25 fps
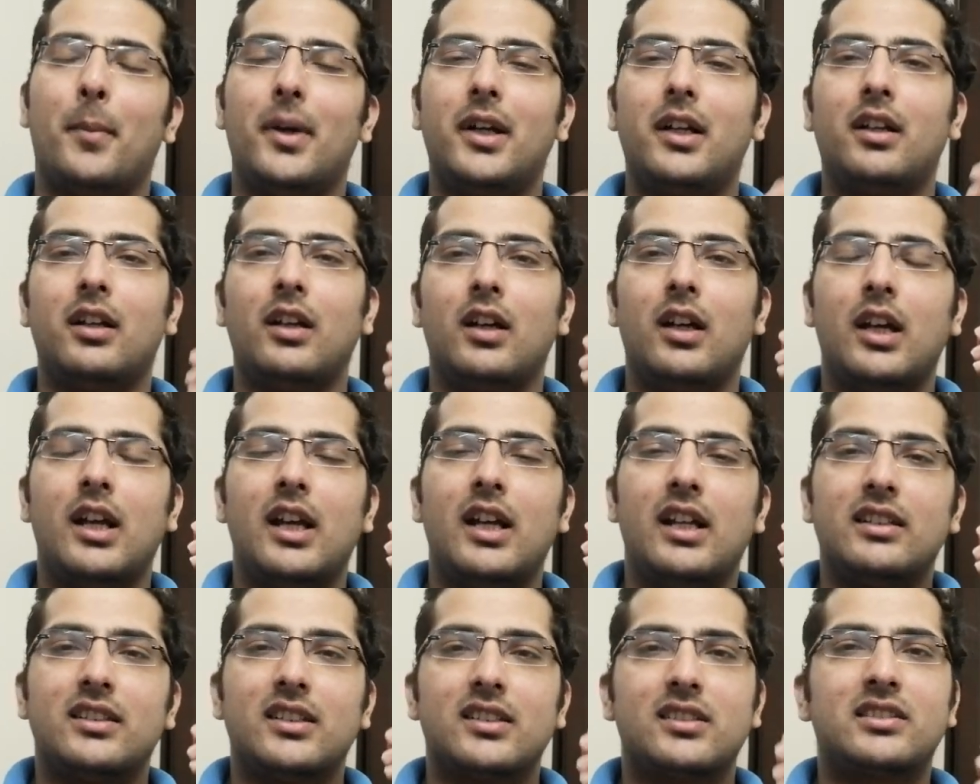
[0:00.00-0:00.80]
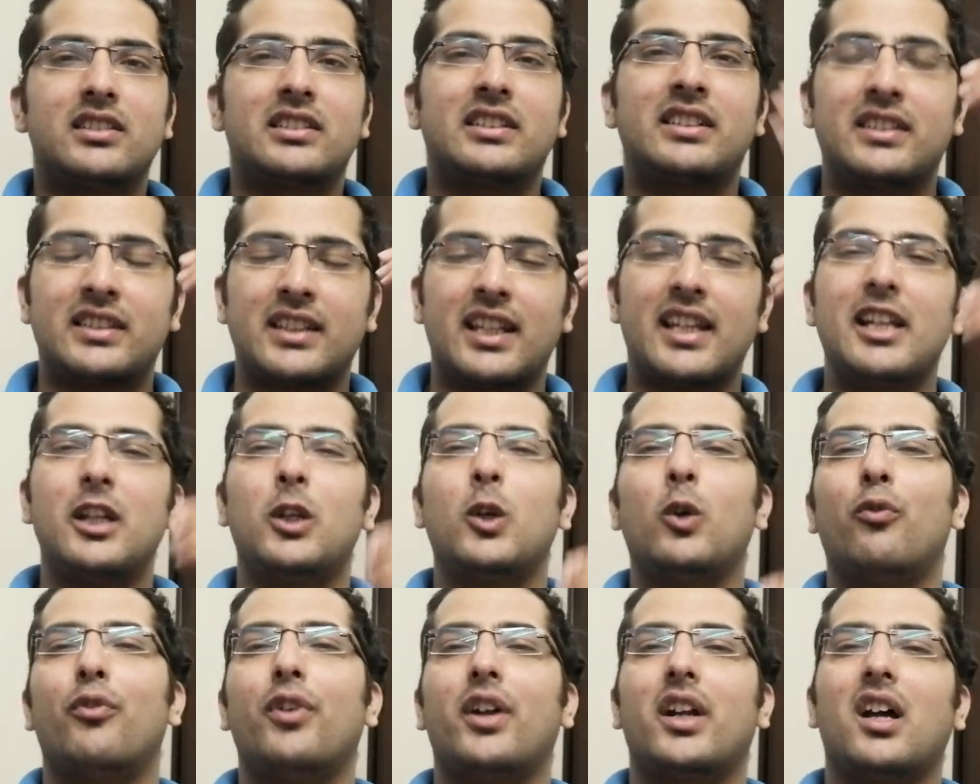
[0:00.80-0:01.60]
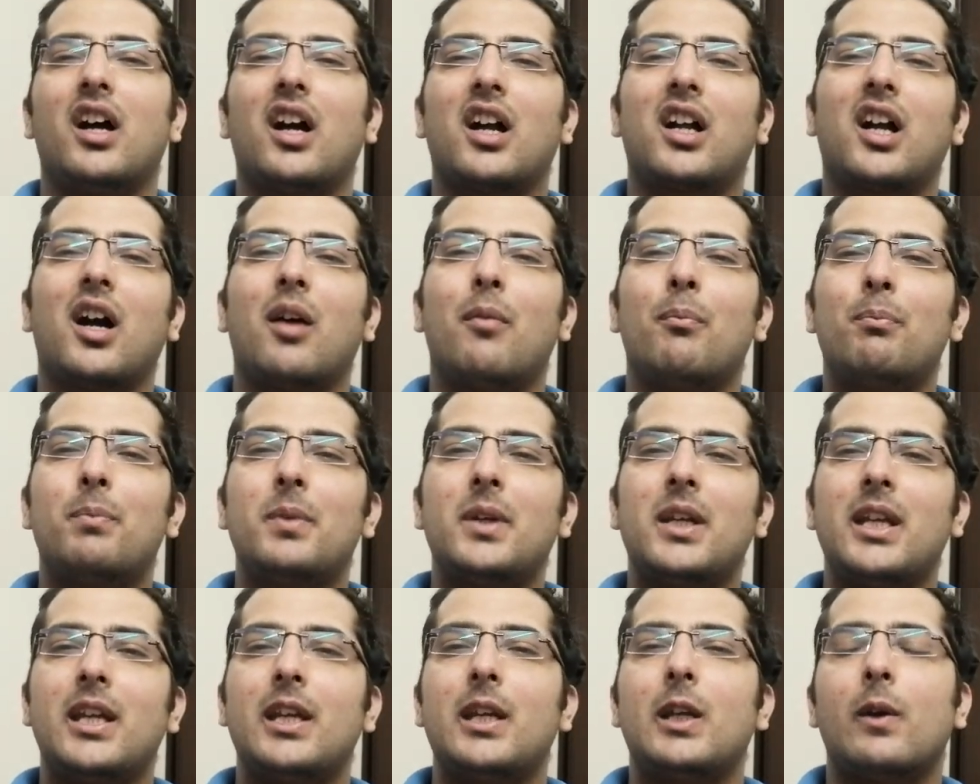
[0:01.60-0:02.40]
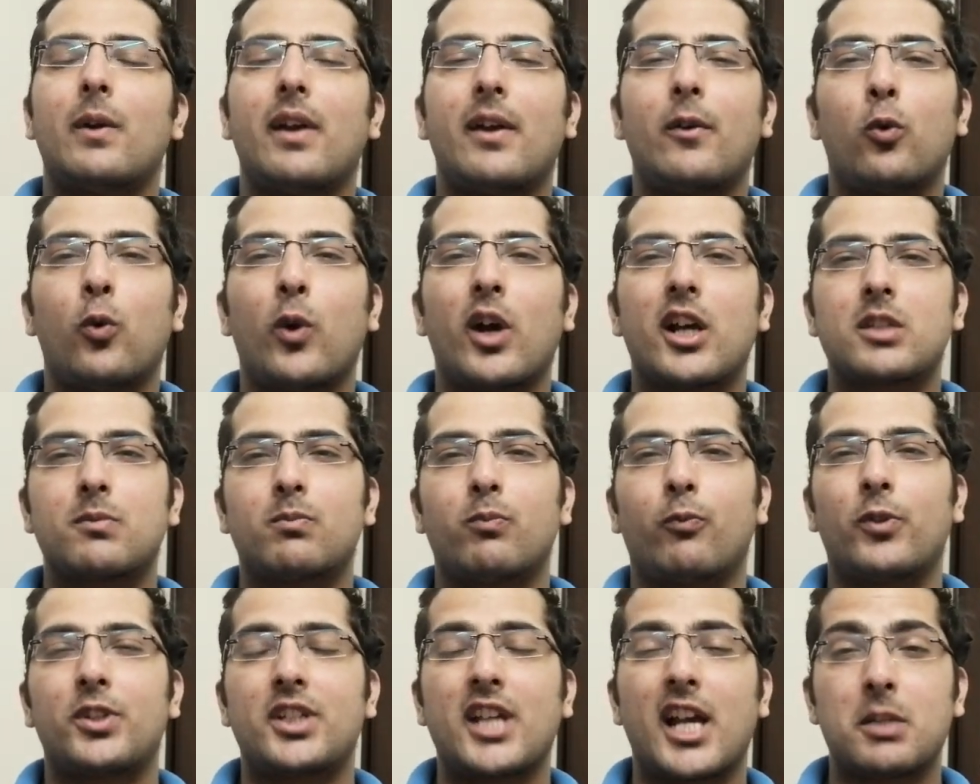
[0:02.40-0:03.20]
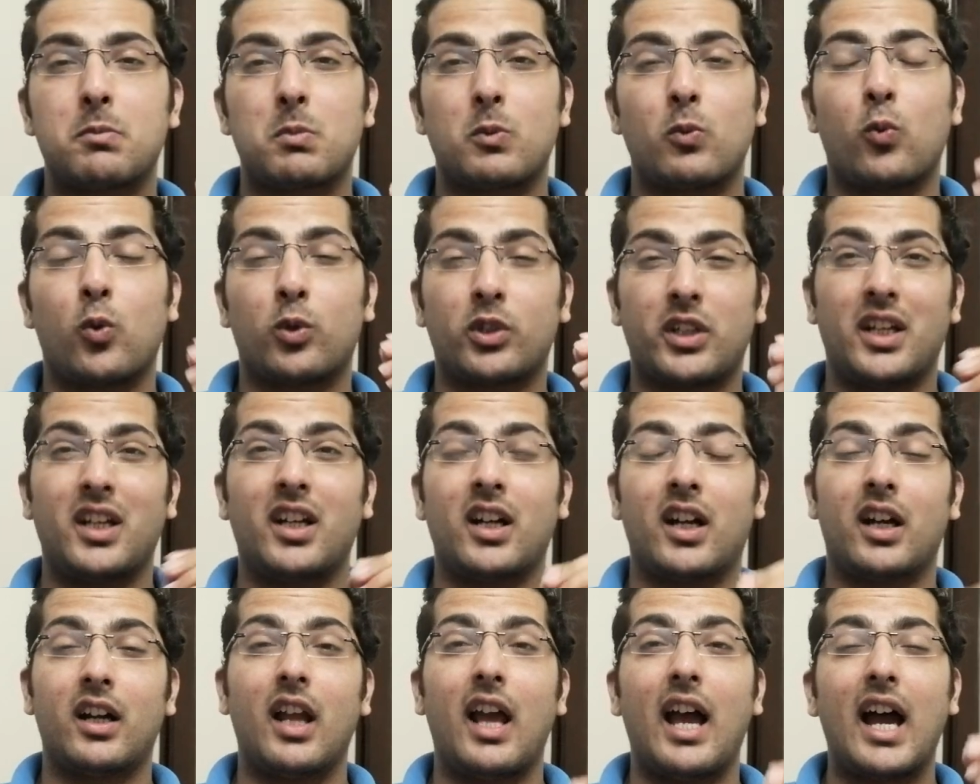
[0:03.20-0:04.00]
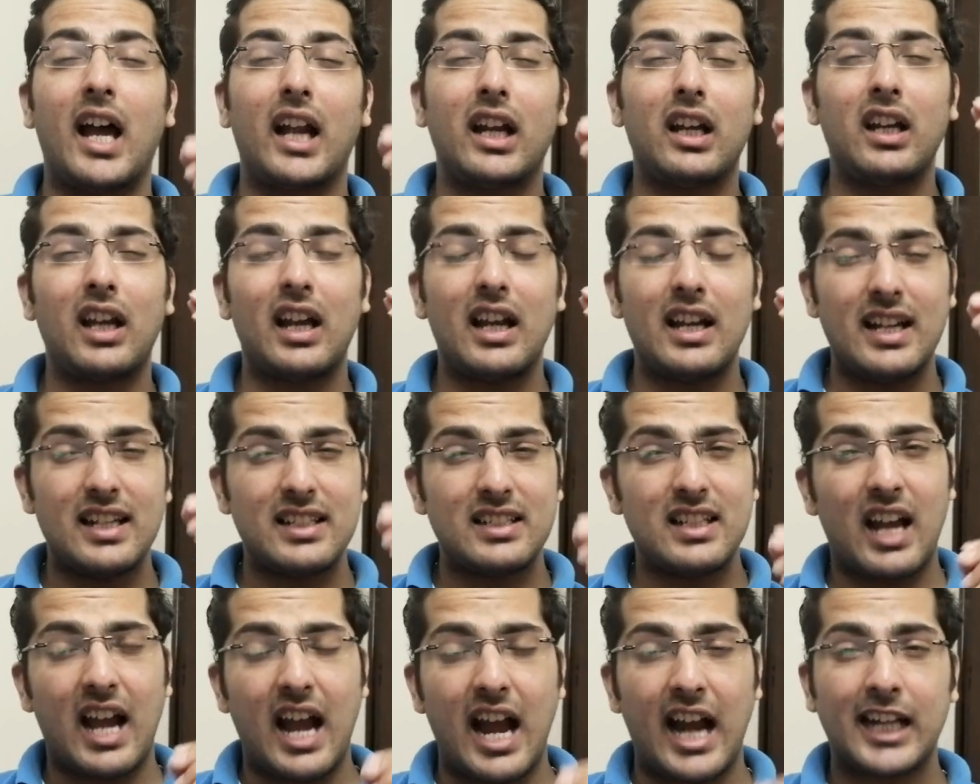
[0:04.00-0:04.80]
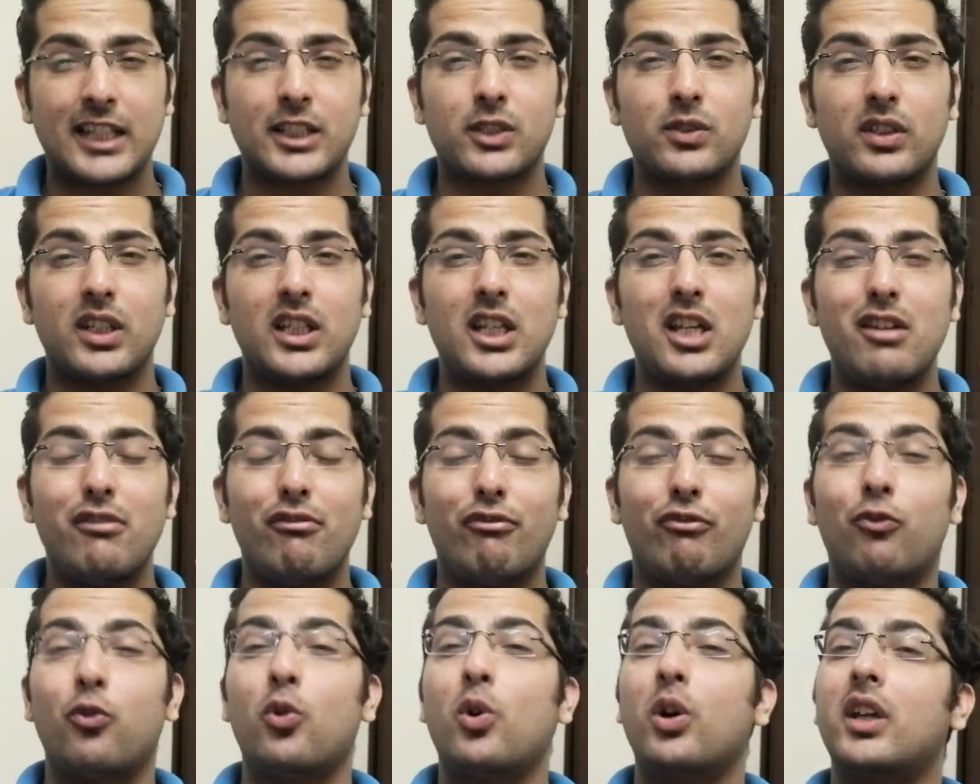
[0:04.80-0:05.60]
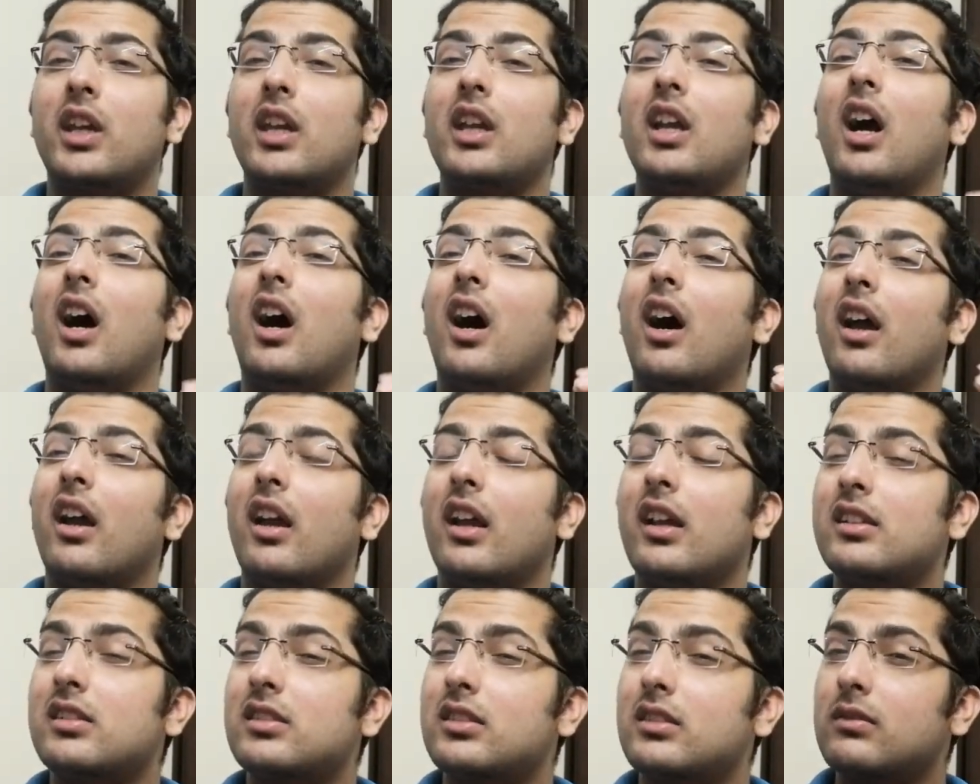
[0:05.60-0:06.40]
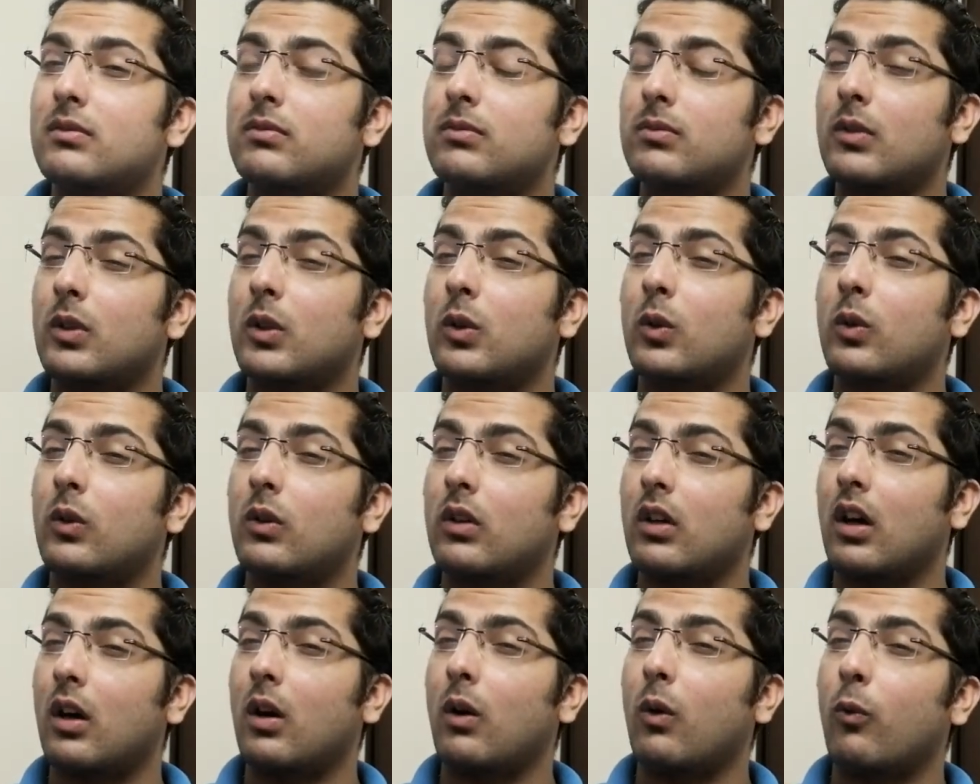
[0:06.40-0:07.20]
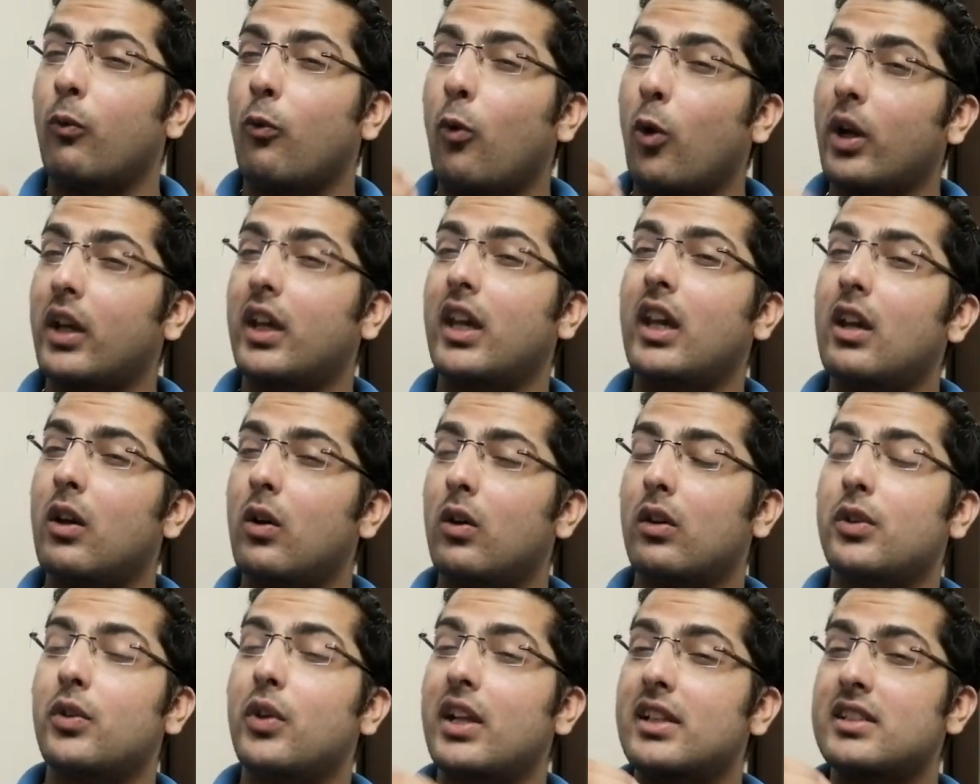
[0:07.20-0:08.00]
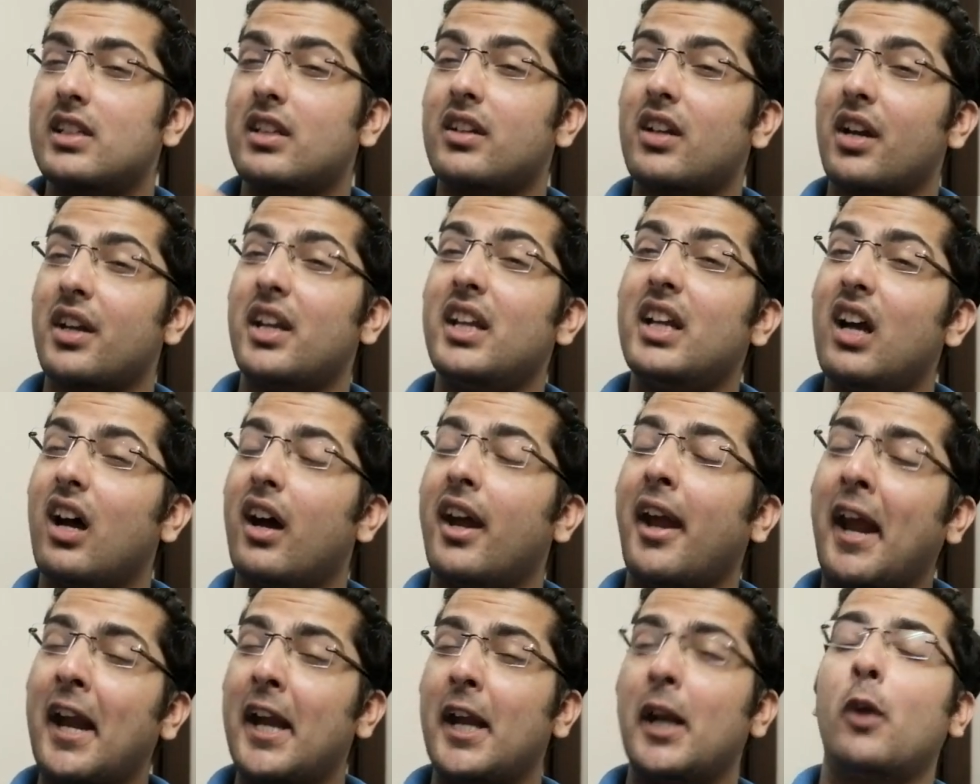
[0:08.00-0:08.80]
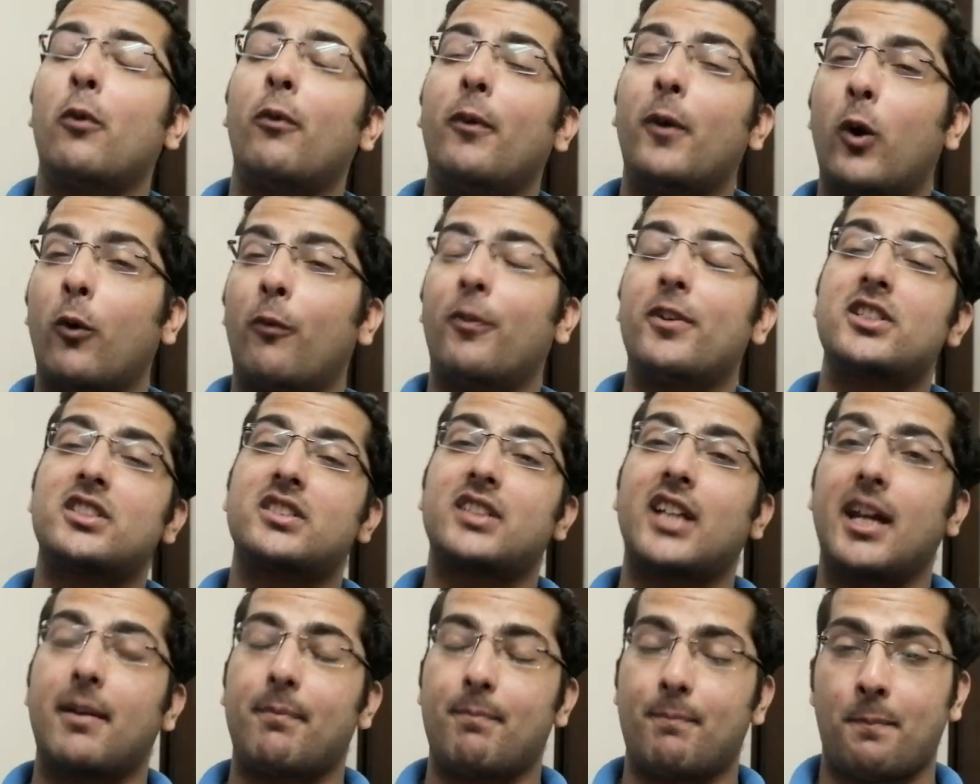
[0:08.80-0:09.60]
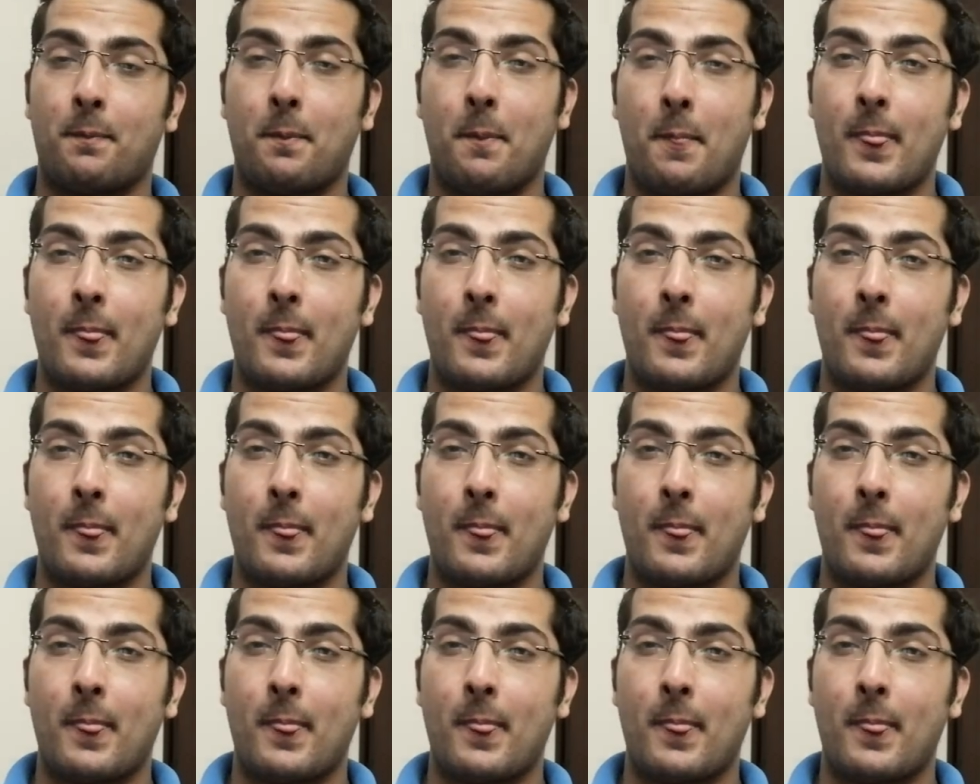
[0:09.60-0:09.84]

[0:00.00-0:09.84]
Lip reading: But just think of it, a company which has been working hard and is actually working, or you can say running ahead of its time,